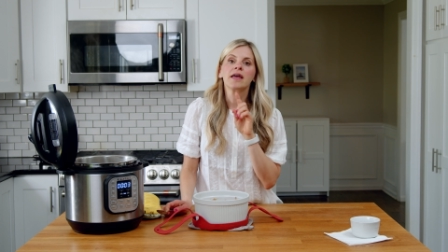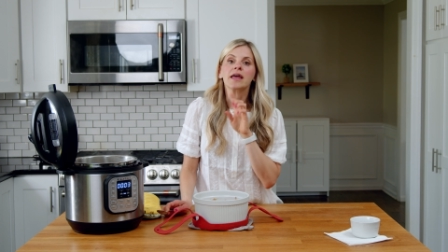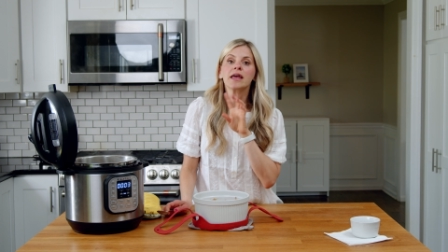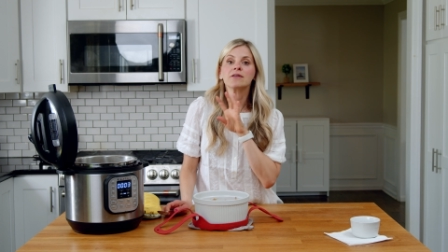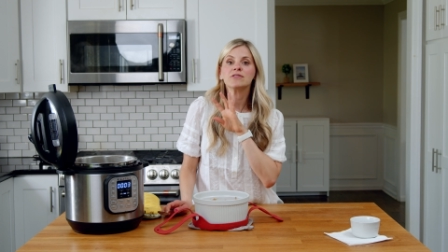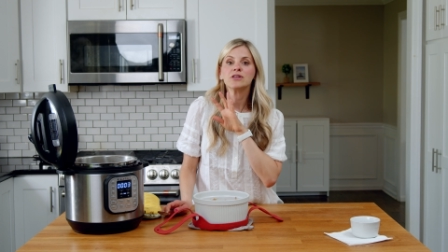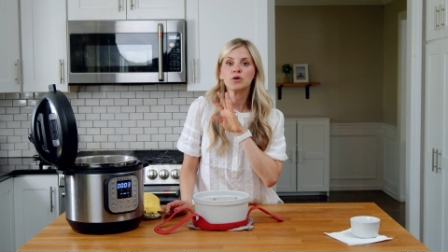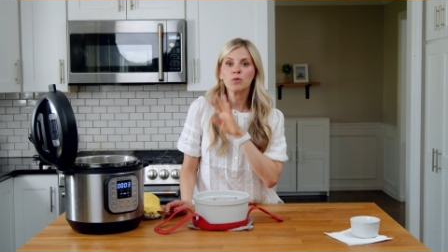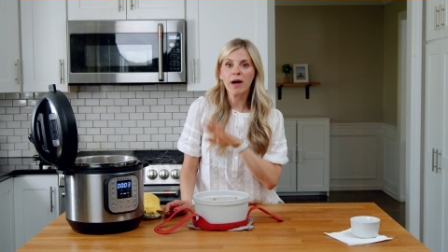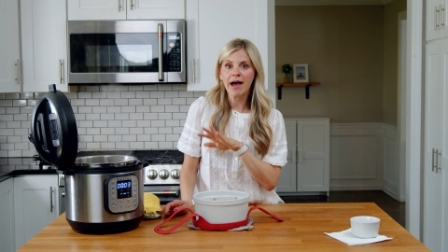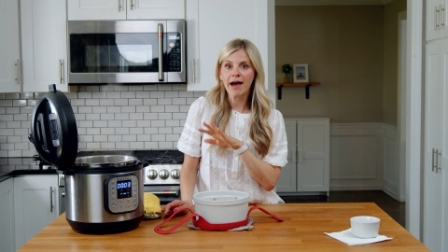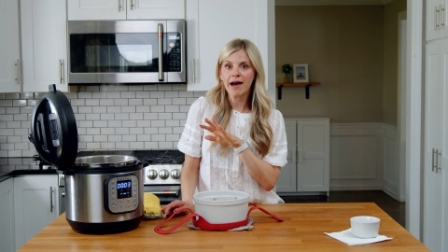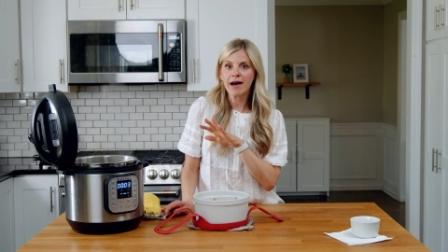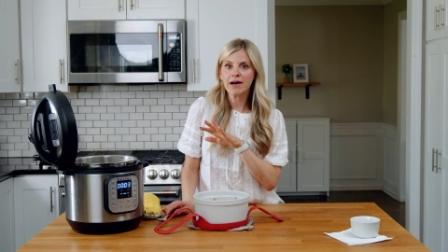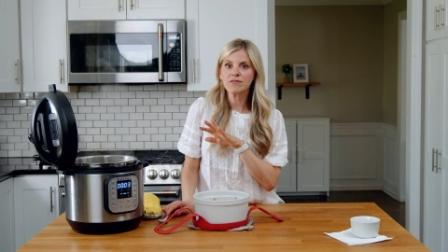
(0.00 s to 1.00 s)
if you
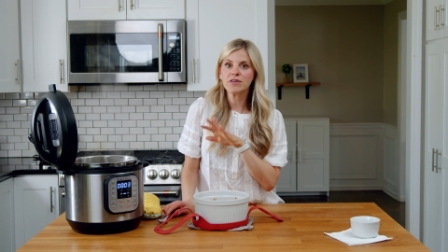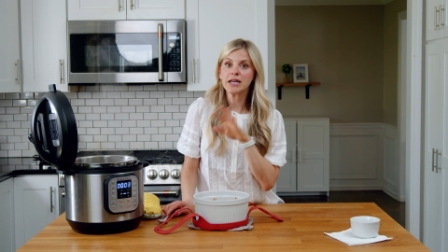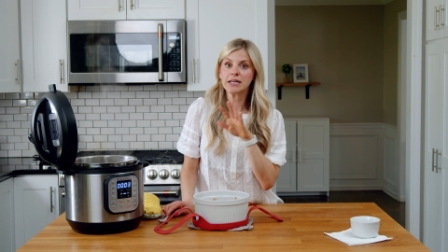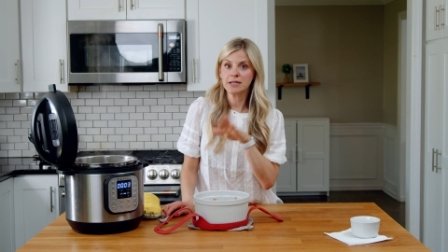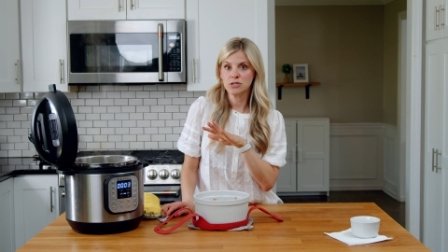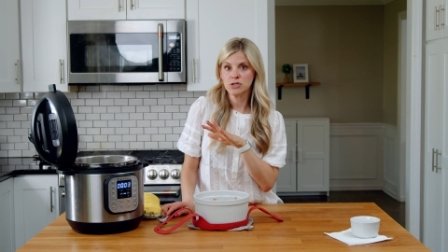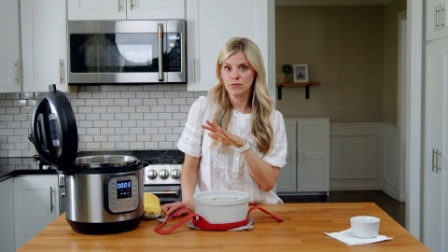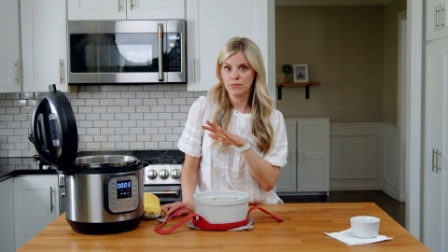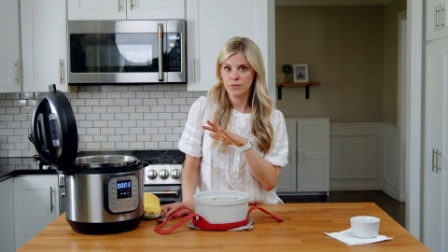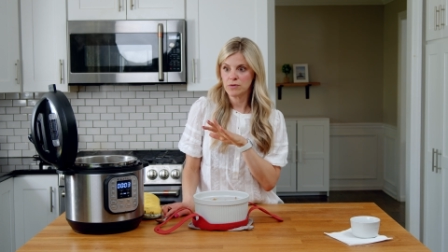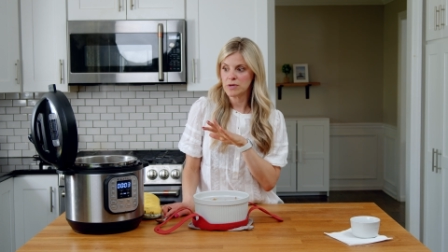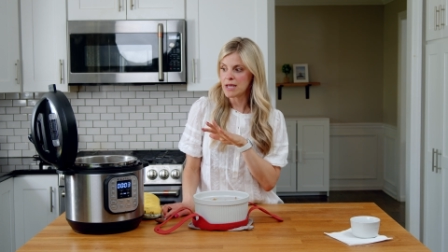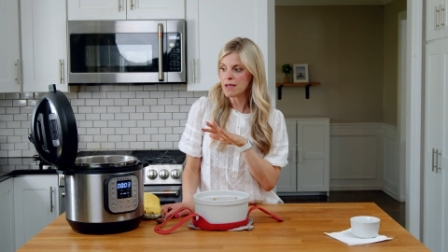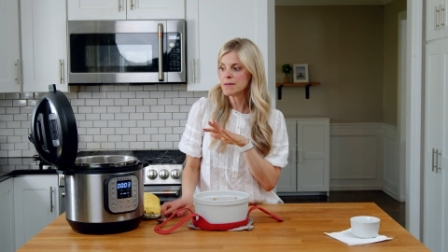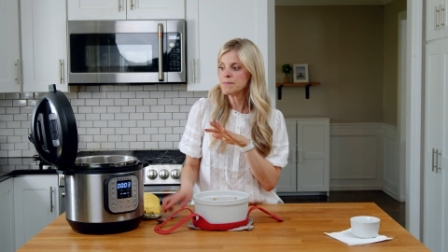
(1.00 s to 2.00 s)
have a Ninja
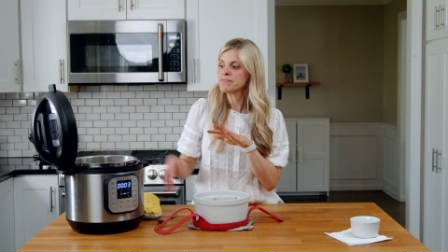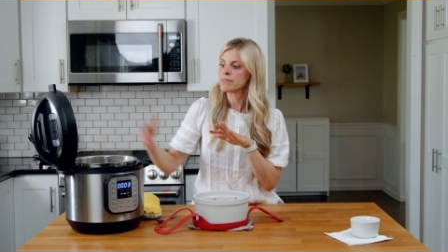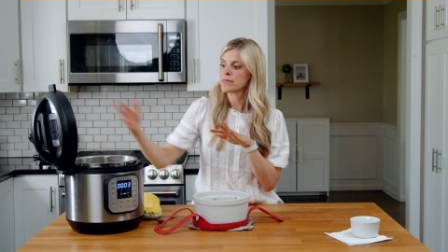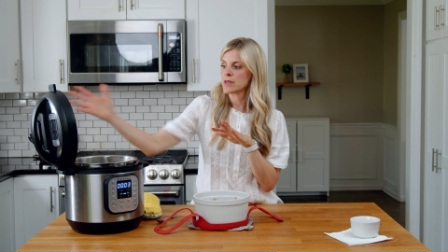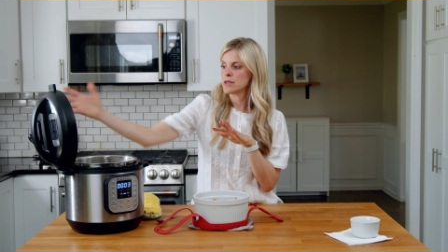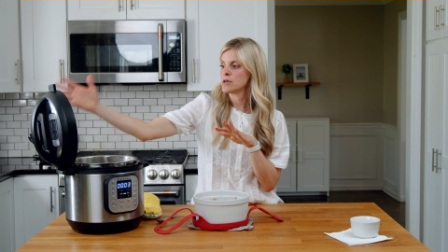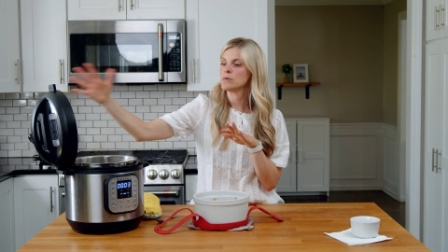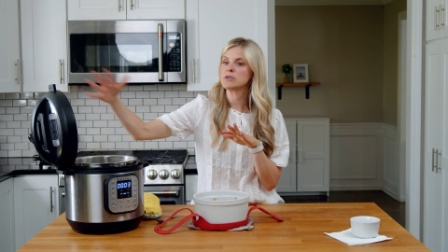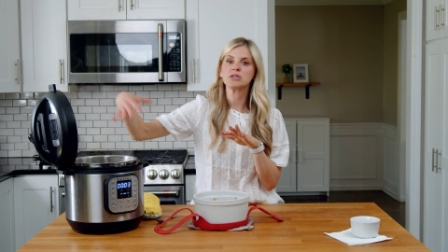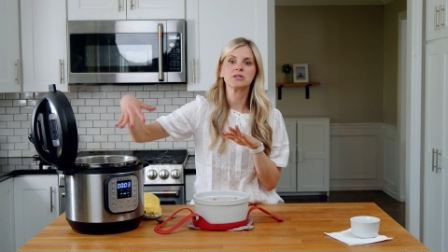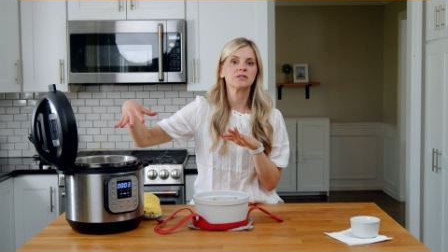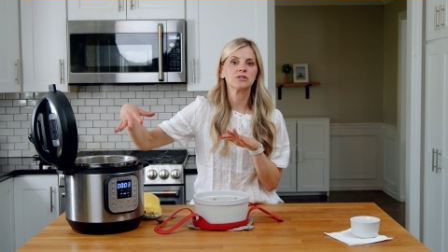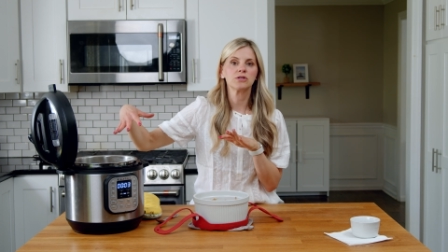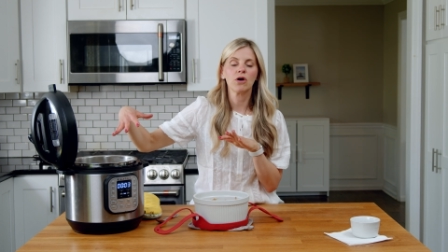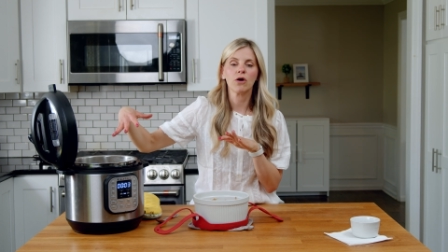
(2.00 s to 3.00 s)
Foodie, you would
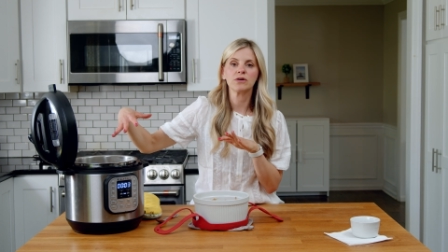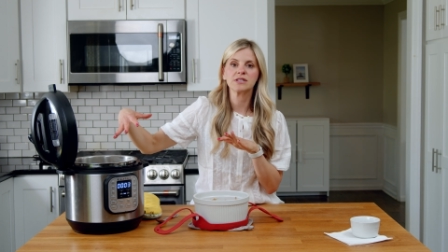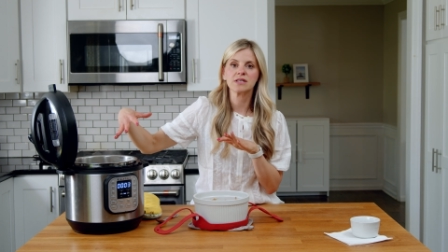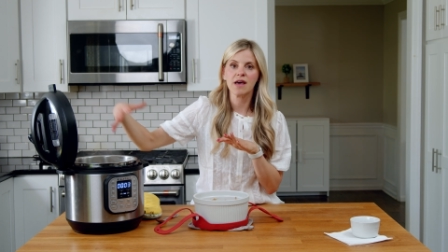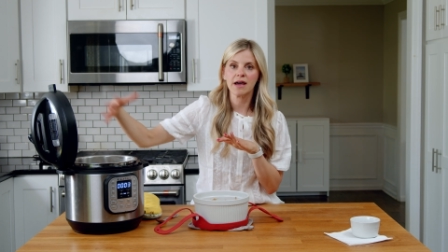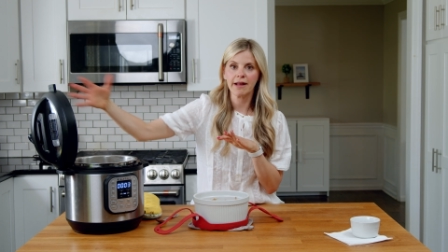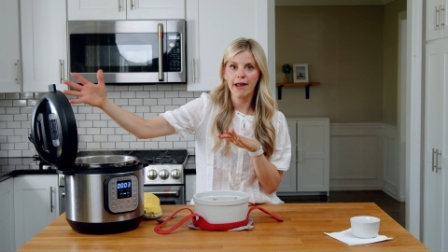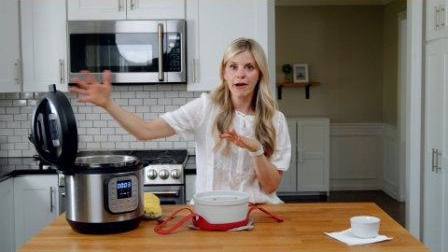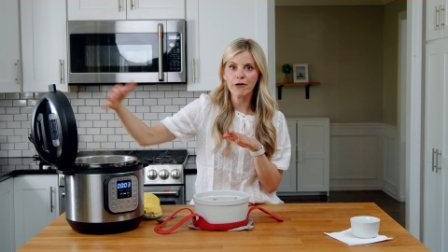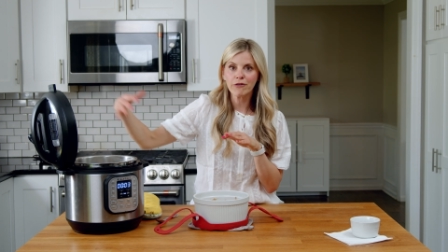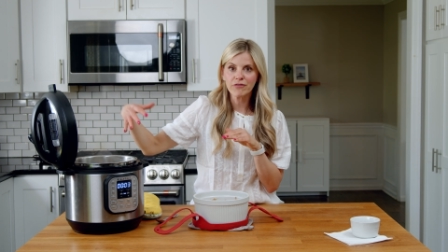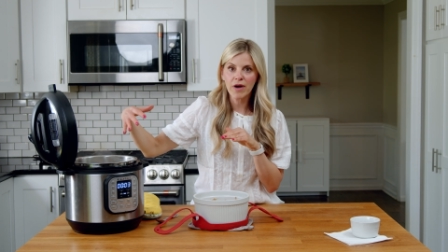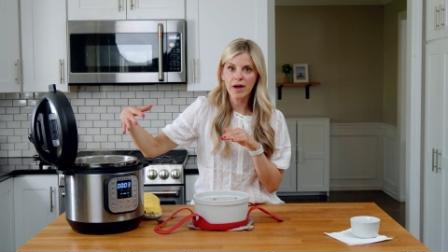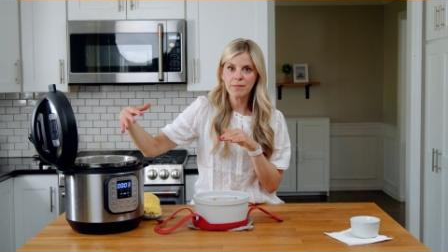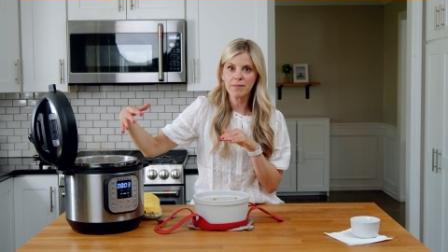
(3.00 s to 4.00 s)
just go to that air
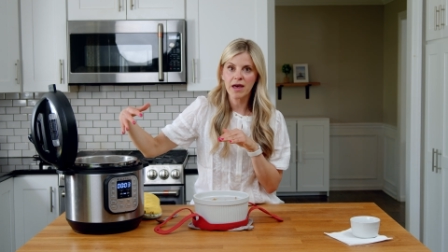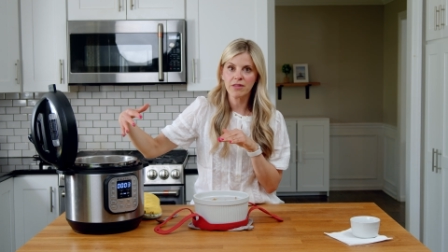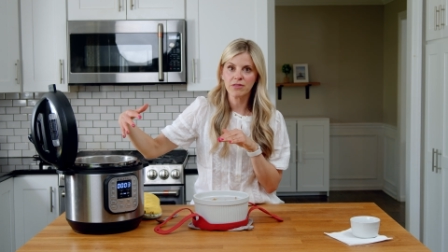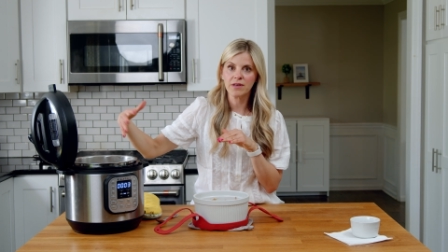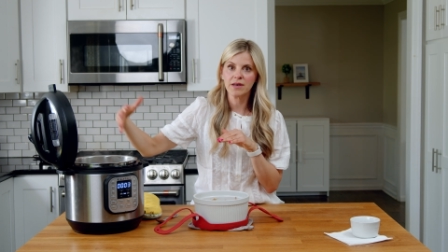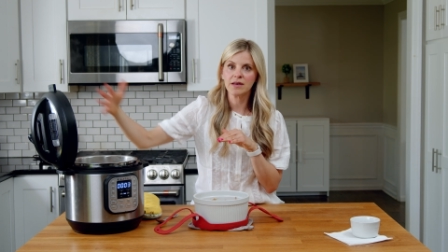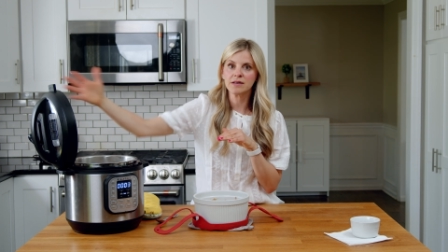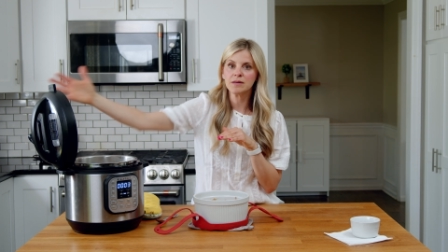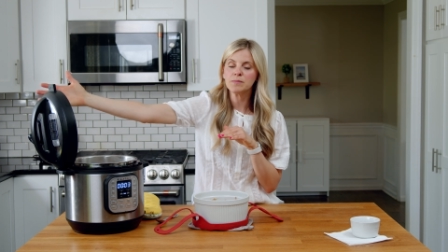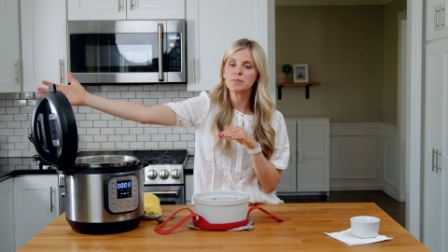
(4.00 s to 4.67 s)
fry method,